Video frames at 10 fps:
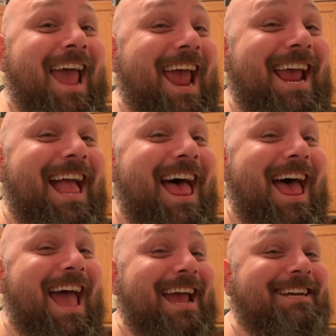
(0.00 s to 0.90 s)
Hey
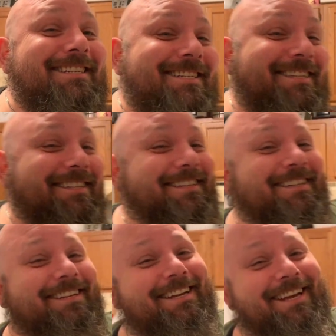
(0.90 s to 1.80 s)
guys! Hey
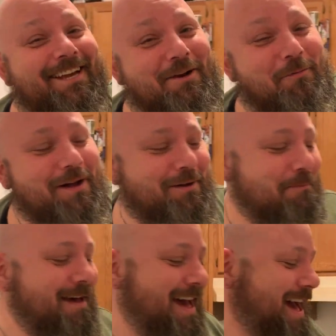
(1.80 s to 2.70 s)
guys!
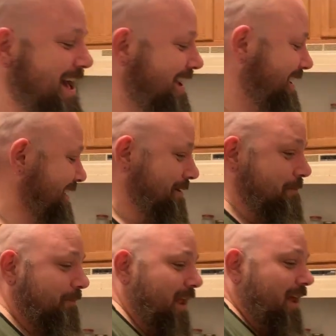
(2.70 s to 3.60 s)
Welcome back.
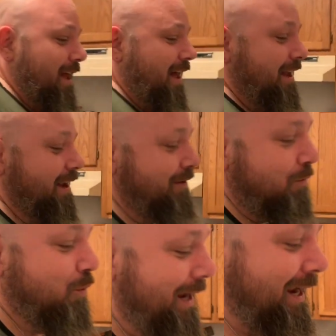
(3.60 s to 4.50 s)

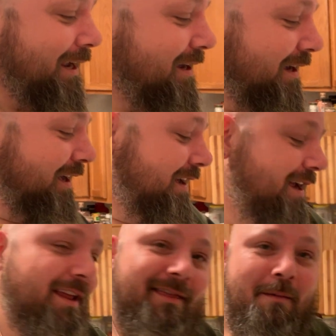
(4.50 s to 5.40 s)
Another week
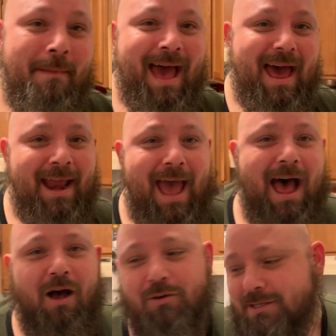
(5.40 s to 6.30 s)
in the
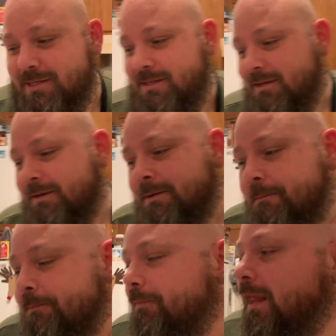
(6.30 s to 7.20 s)
madhouse.
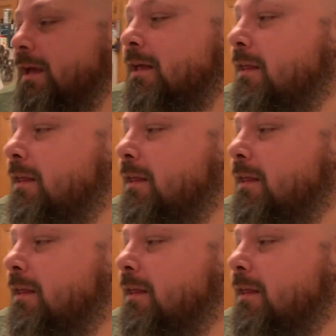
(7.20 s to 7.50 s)
Yes.